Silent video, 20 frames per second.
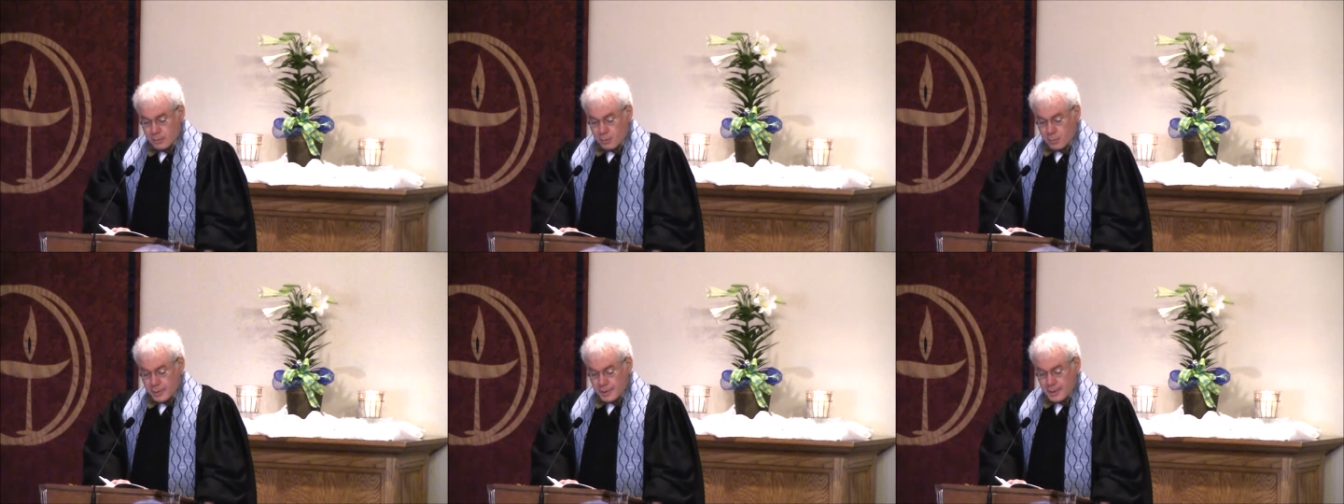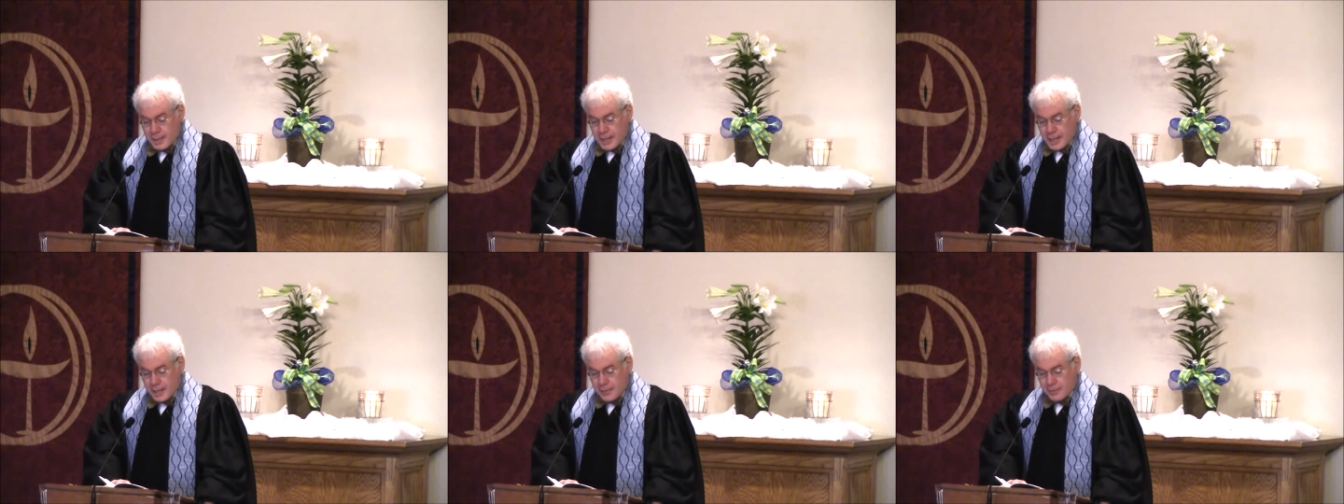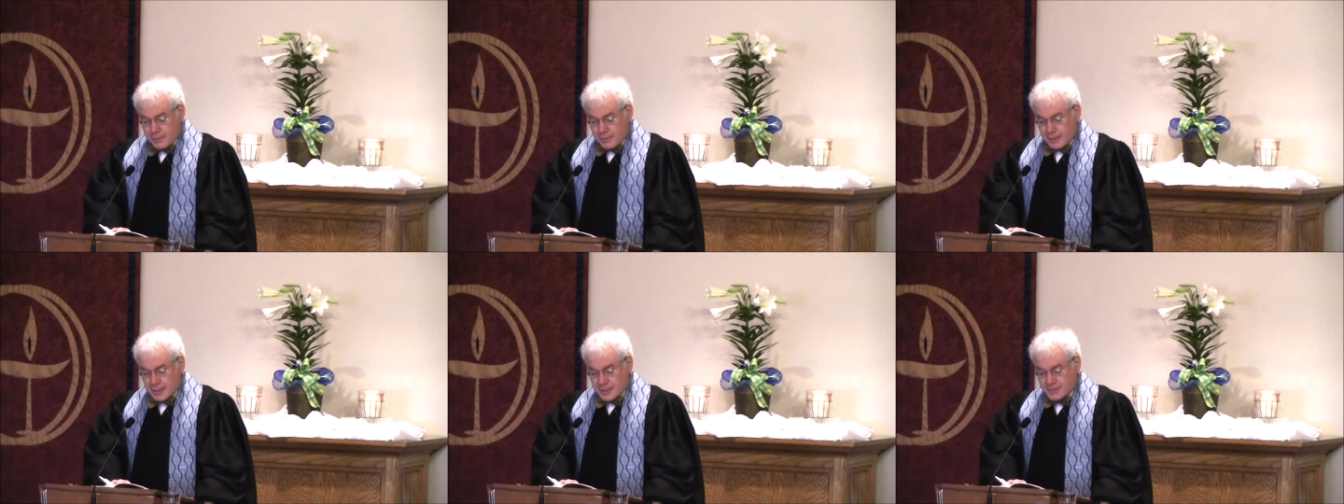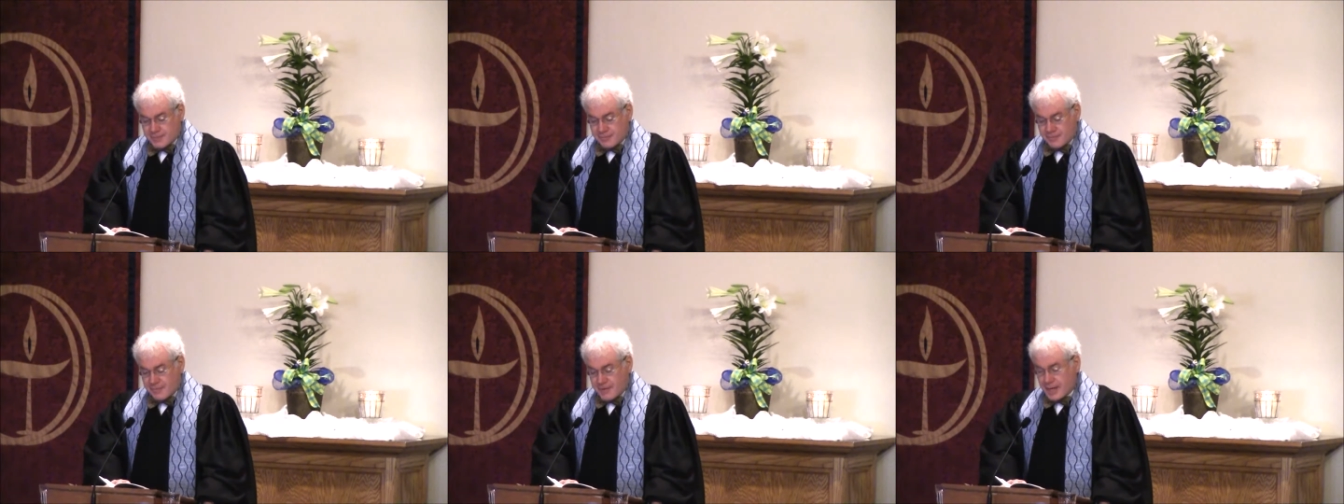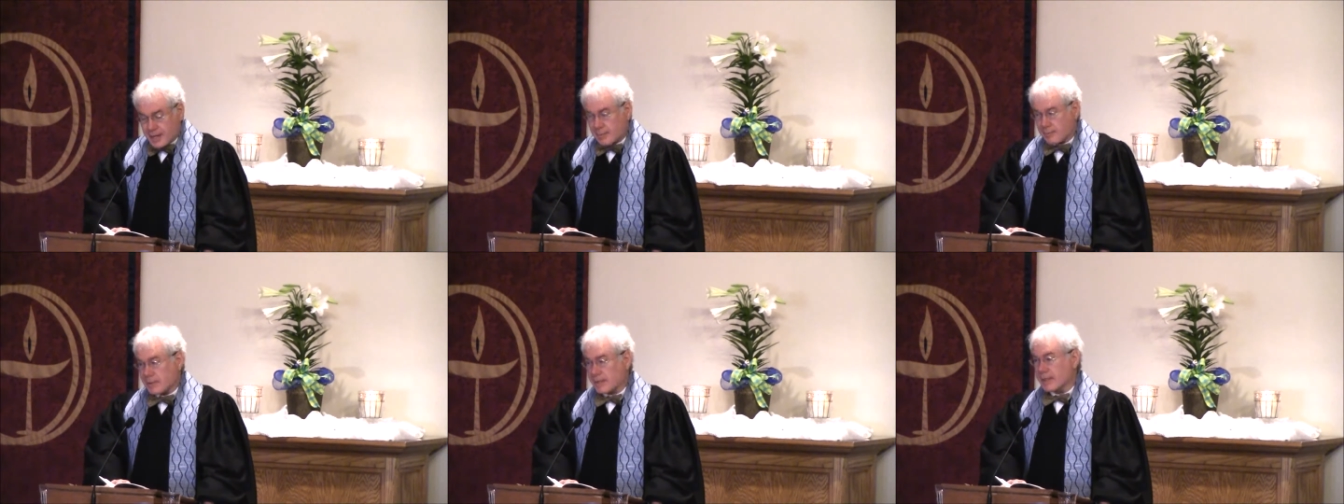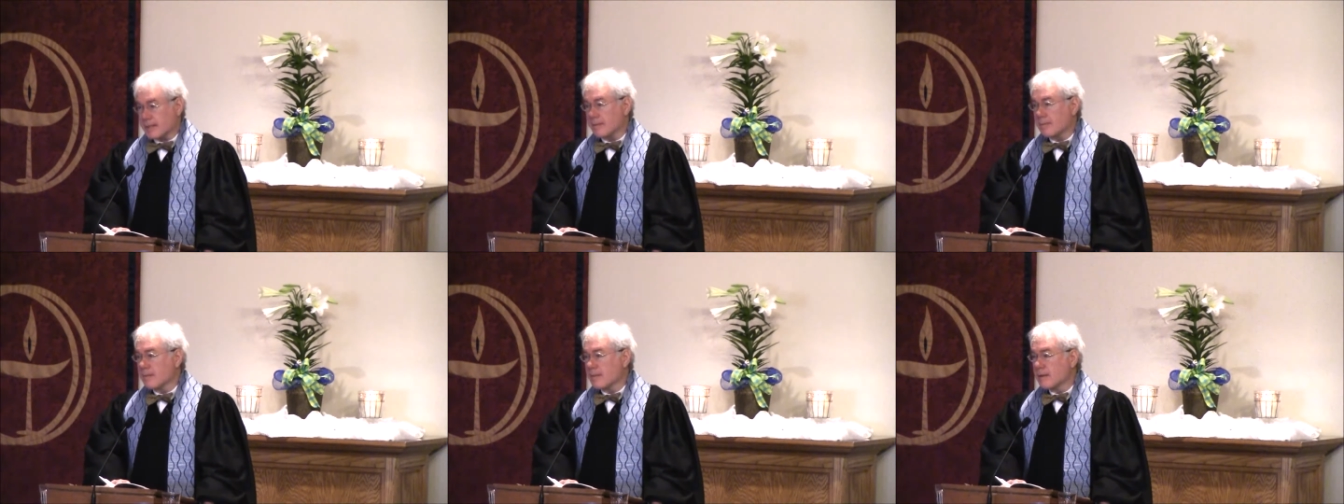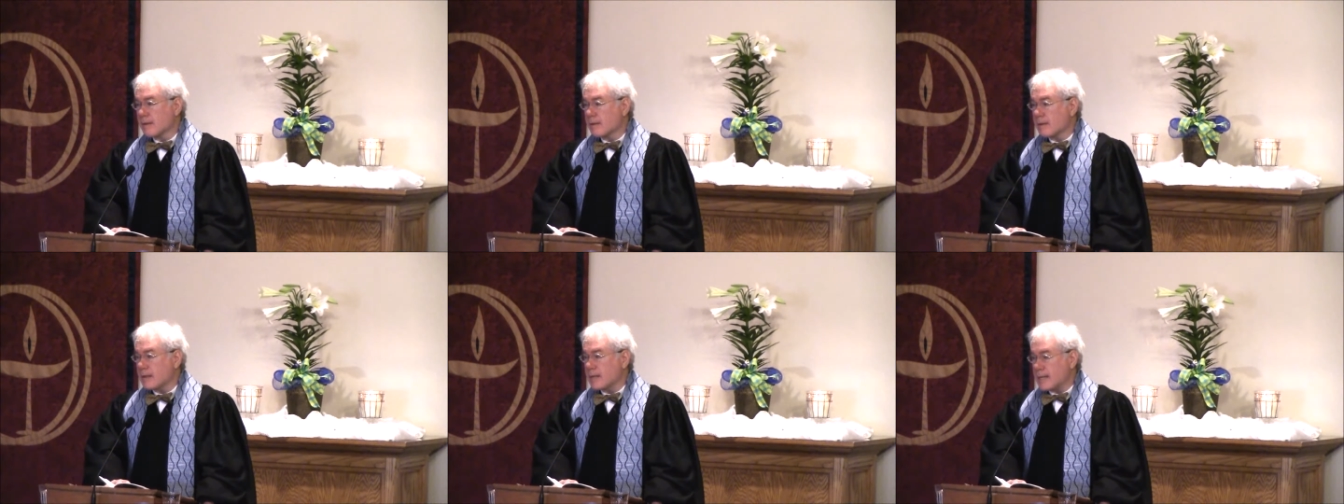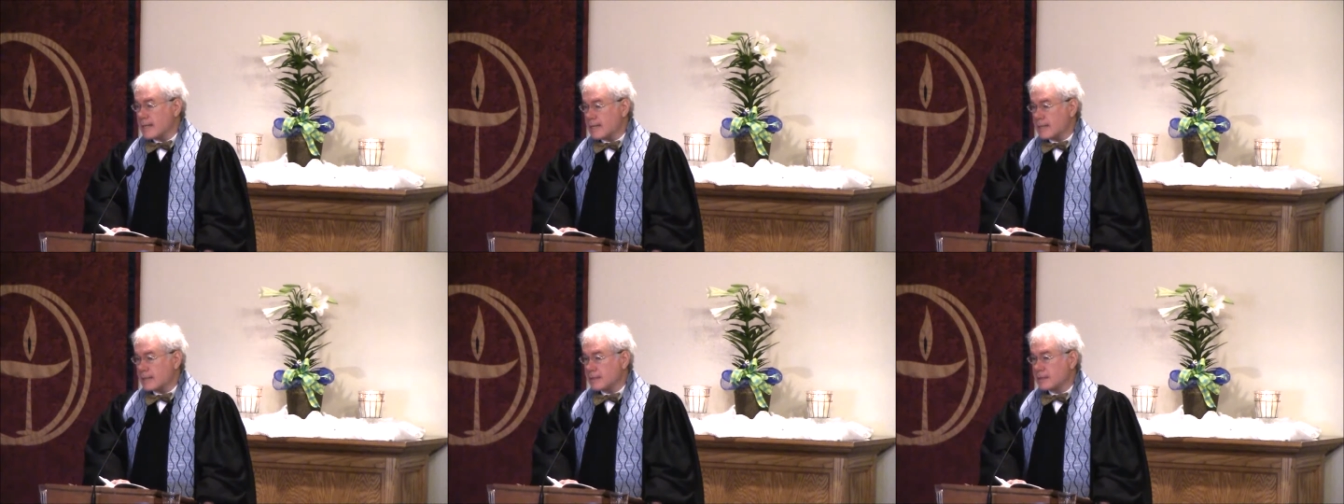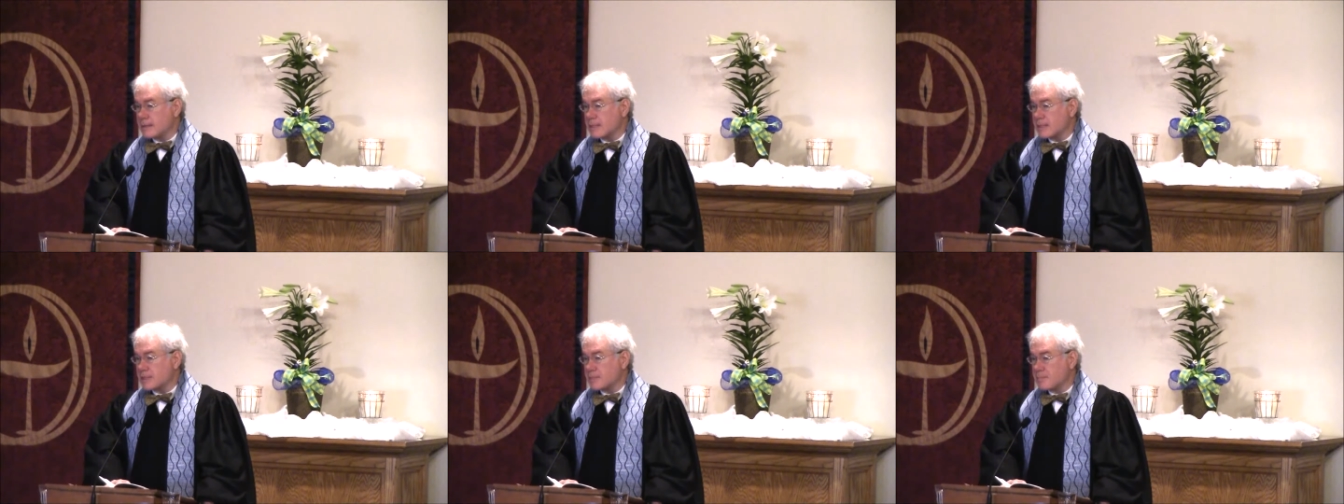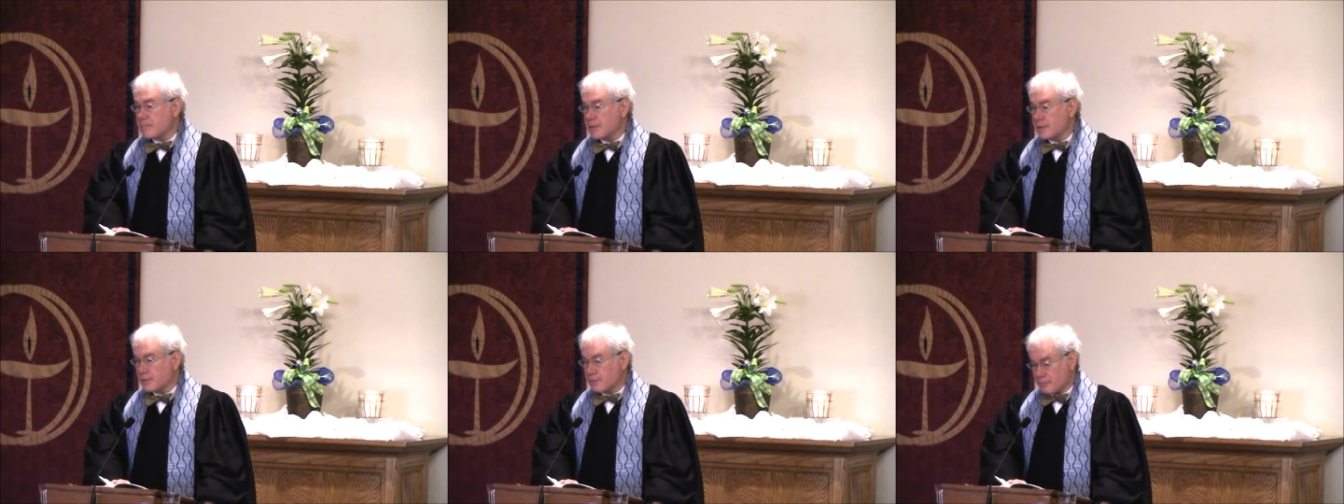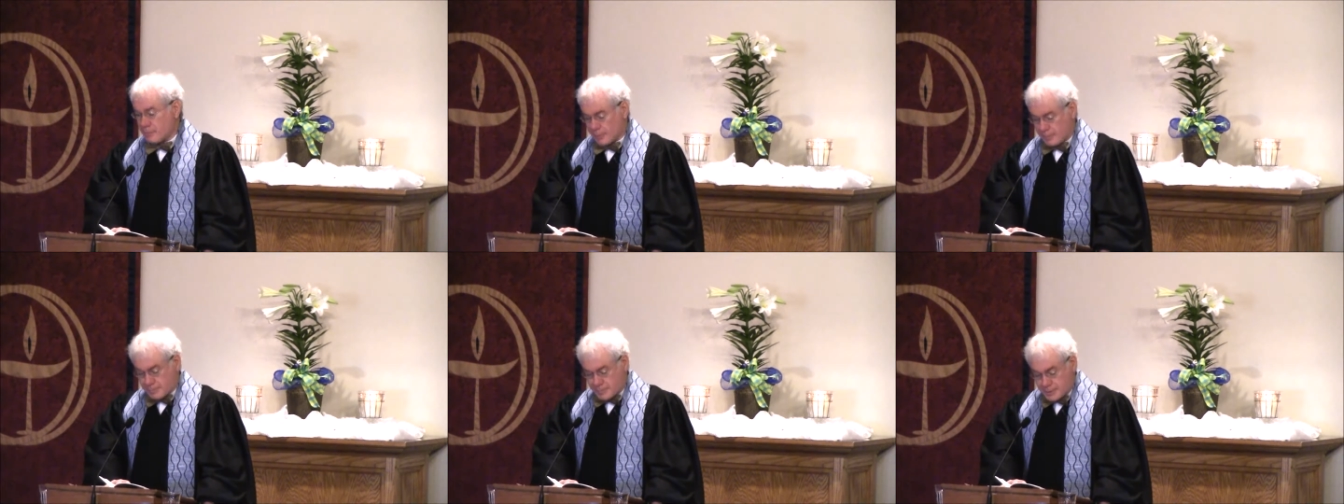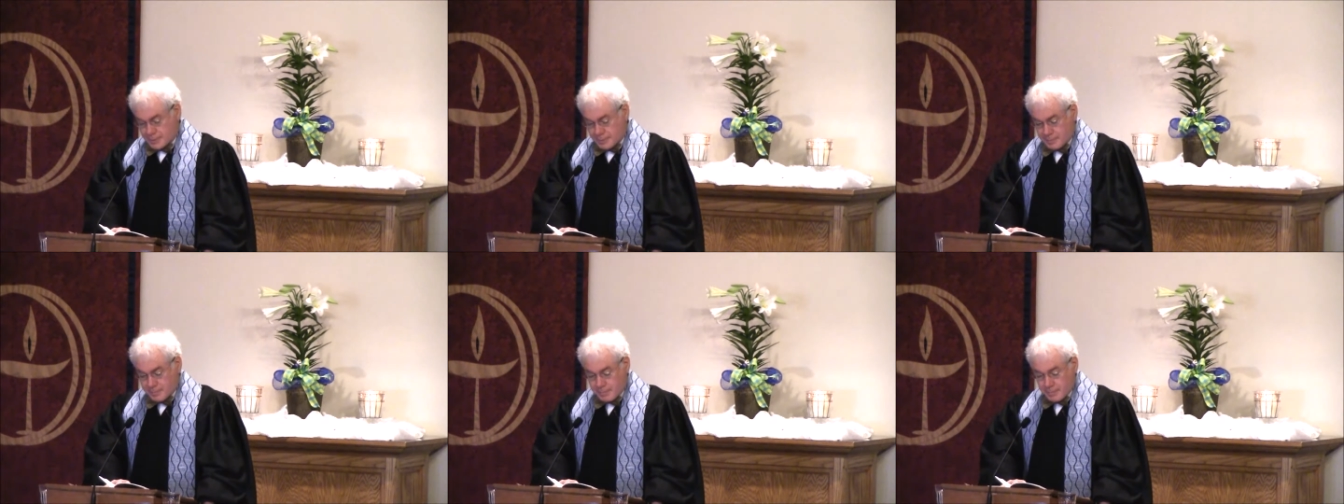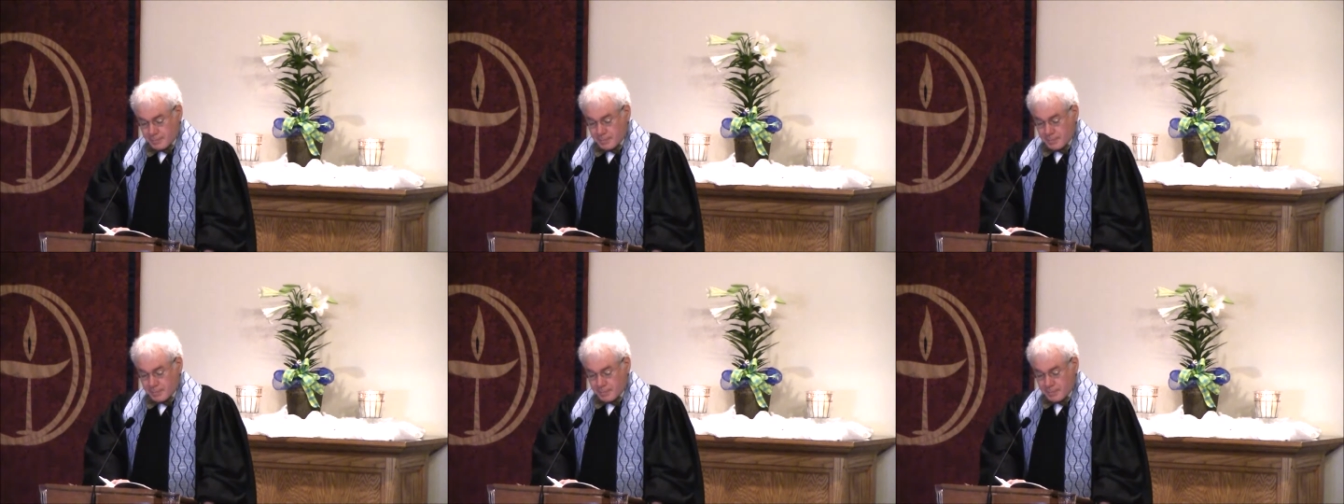We gather as family and as pilgrims.